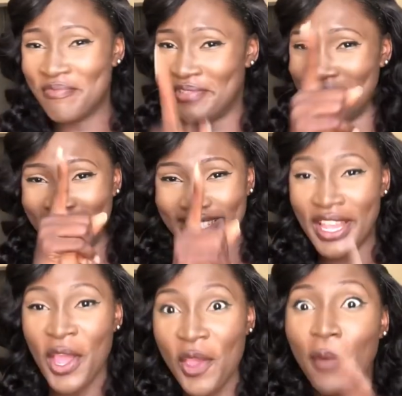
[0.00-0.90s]
Please,
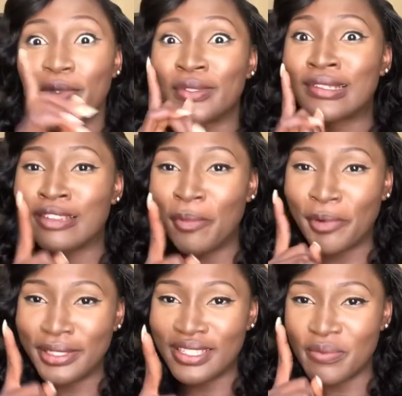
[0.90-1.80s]
people should stop
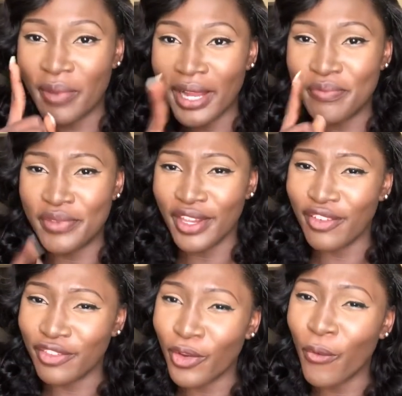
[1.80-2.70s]
all this bad
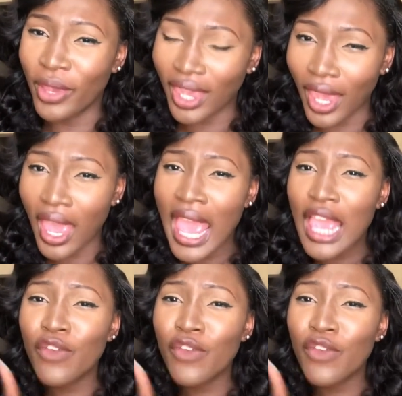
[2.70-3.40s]
behavior, okay?